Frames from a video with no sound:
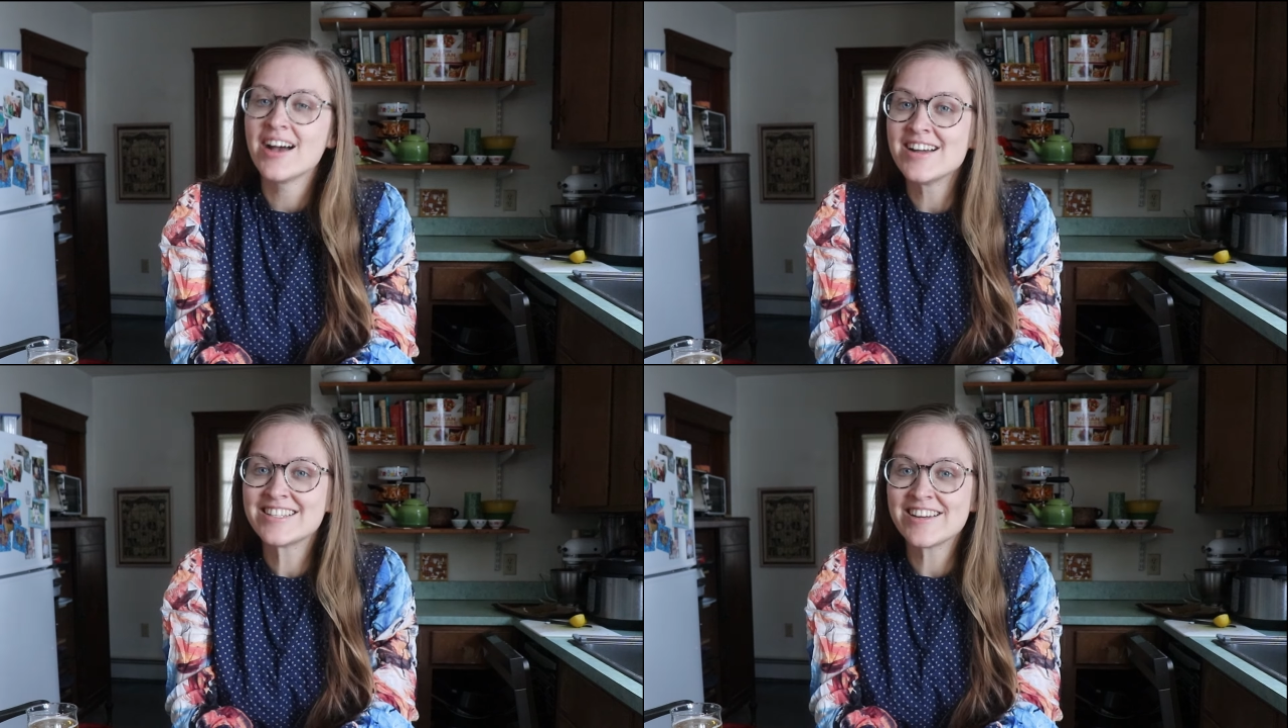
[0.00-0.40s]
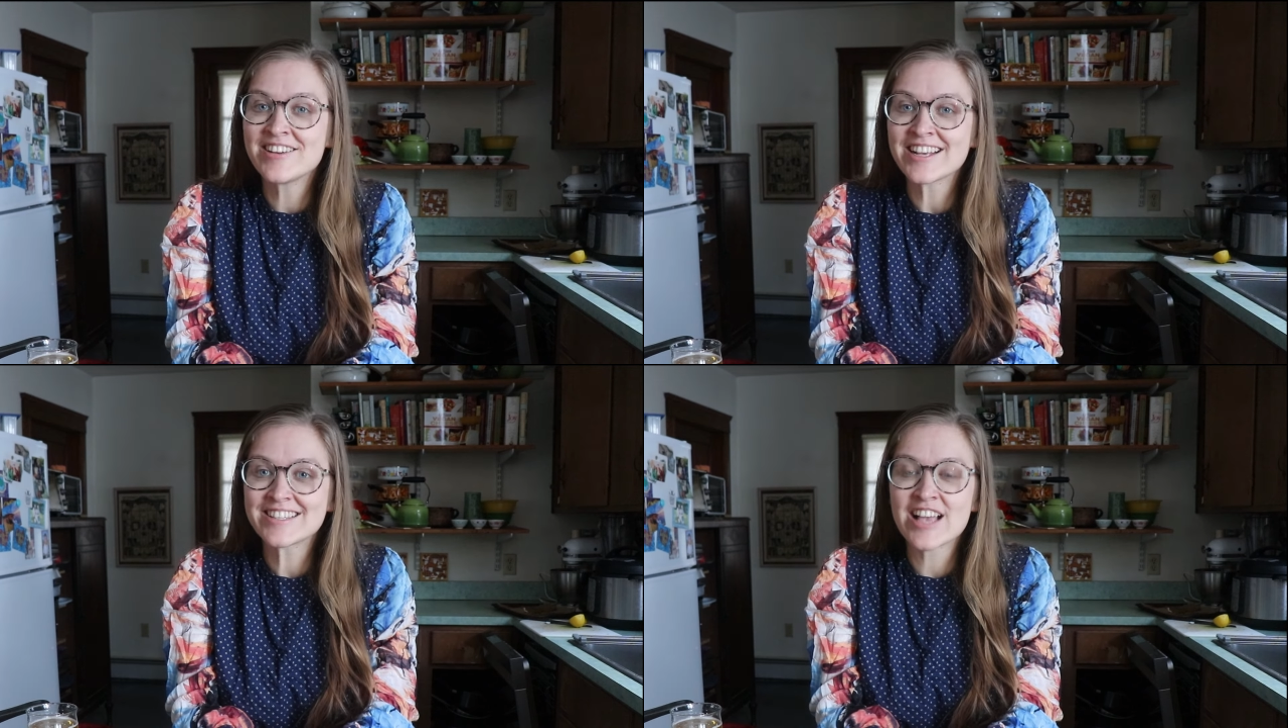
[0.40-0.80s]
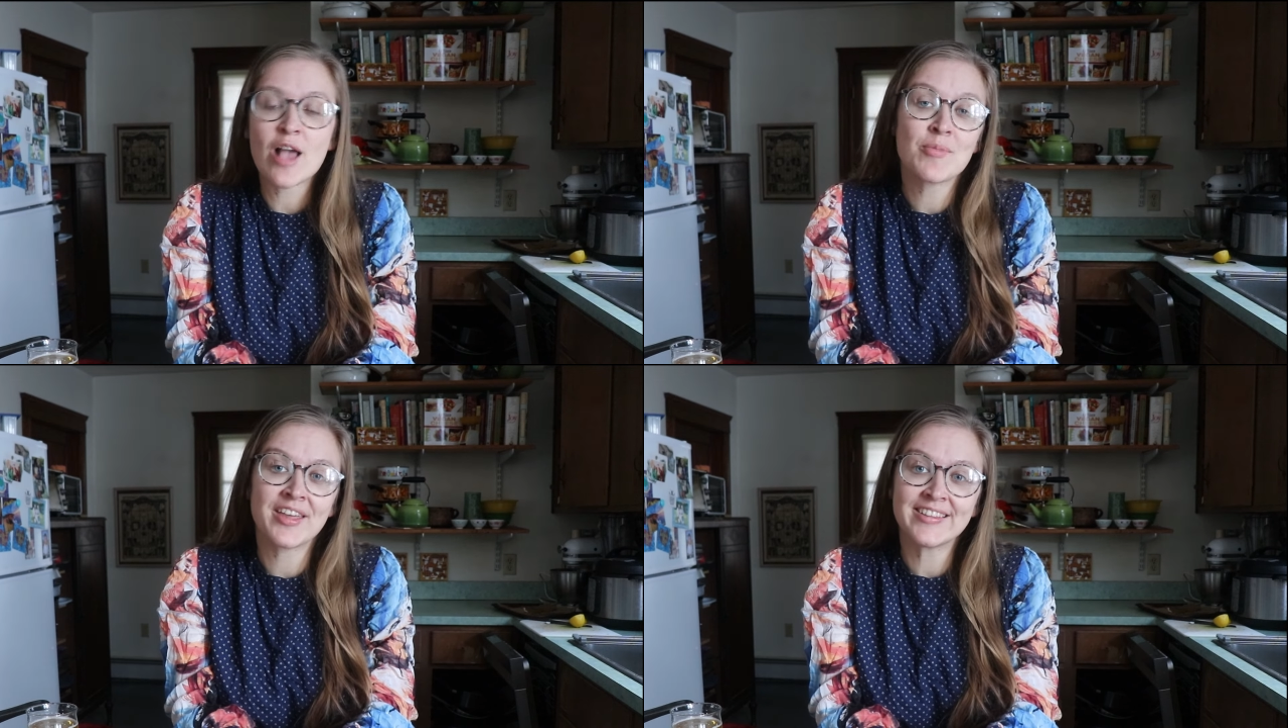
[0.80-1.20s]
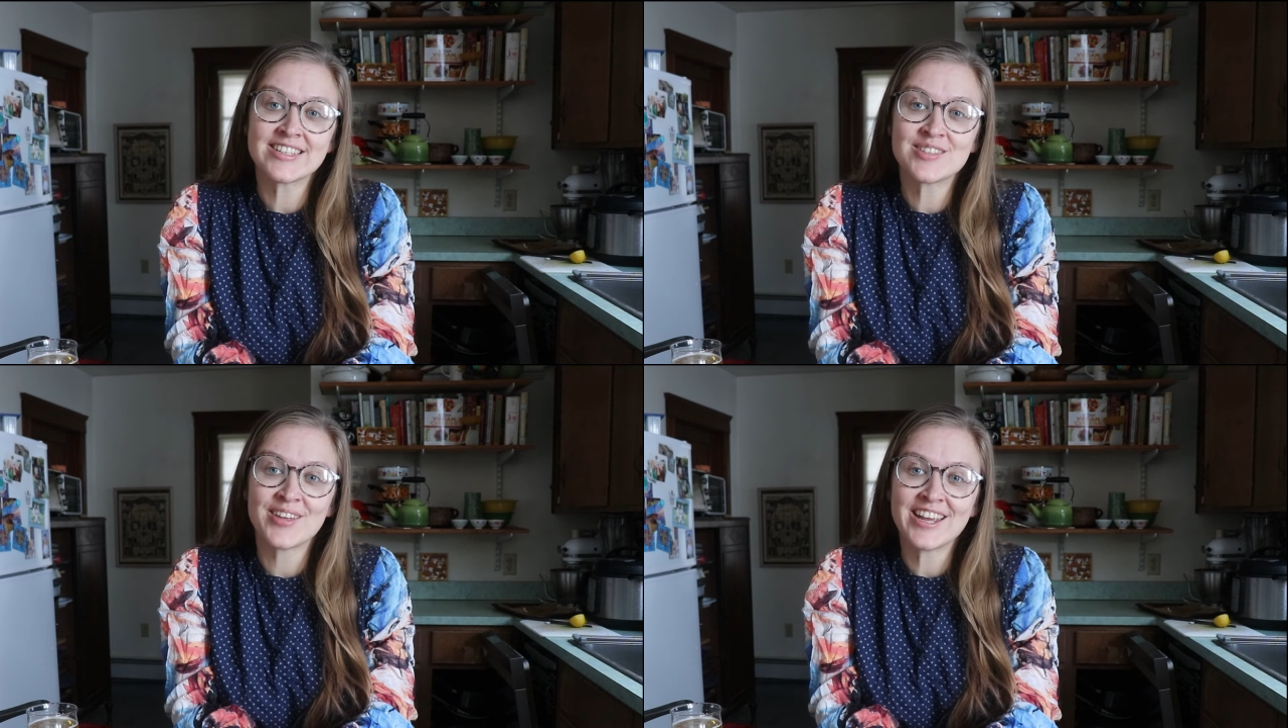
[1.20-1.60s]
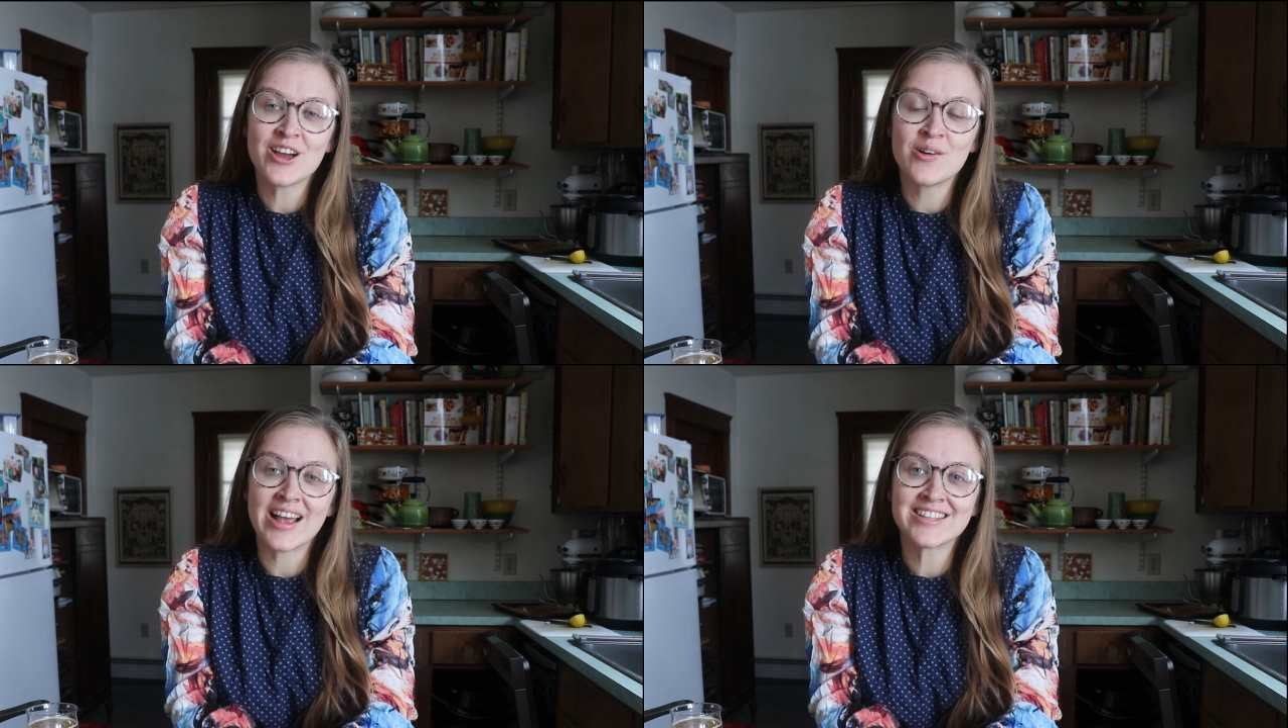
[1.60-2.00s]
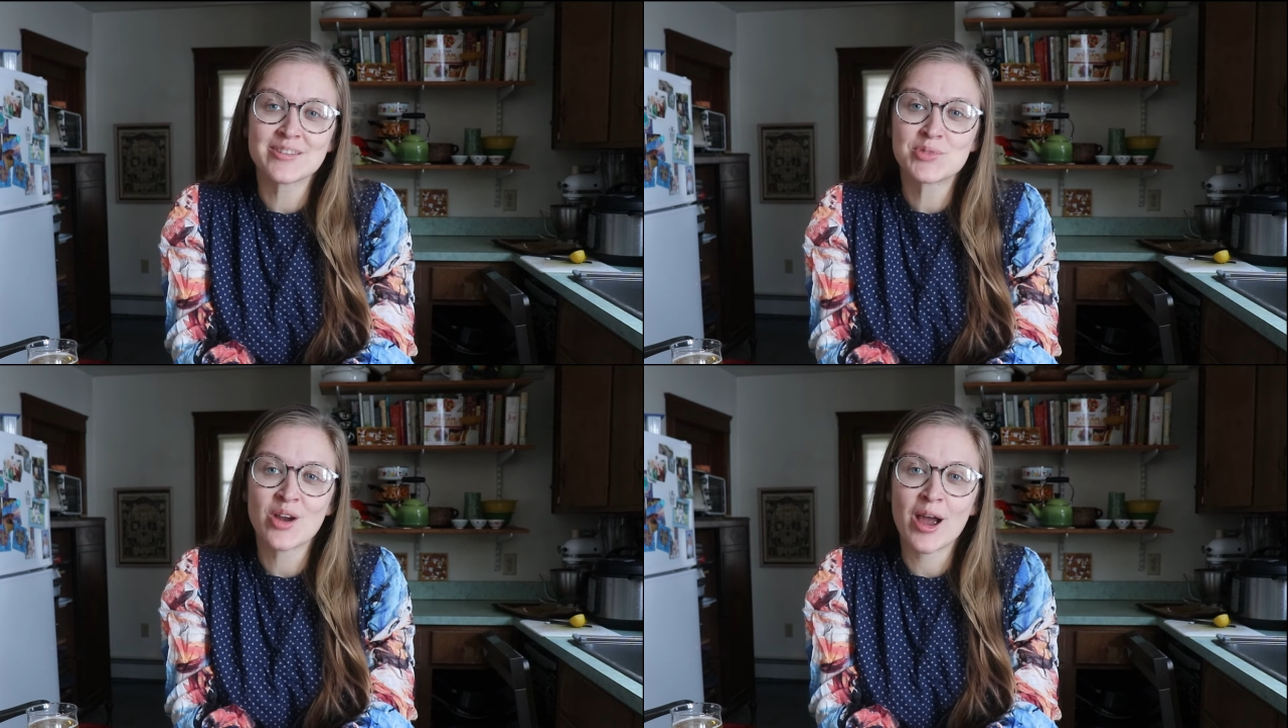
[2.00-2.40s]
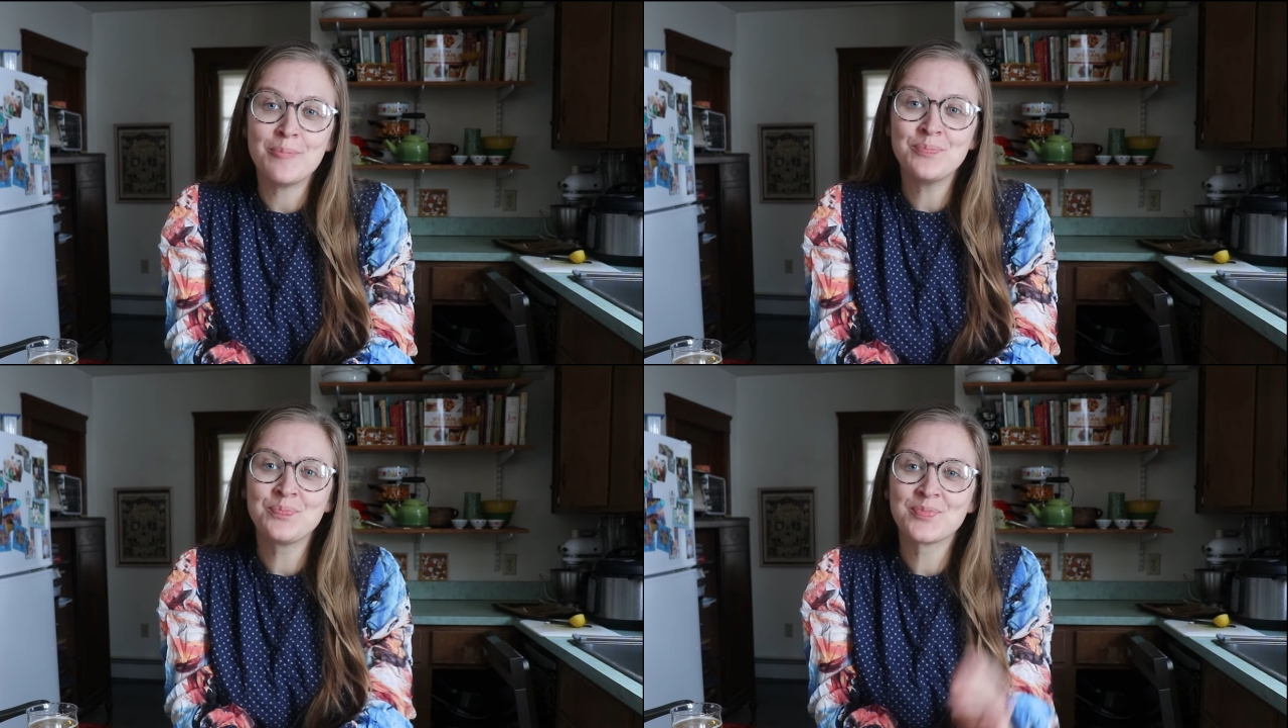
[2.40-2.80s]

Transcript: Until next time, like this video and subscribe.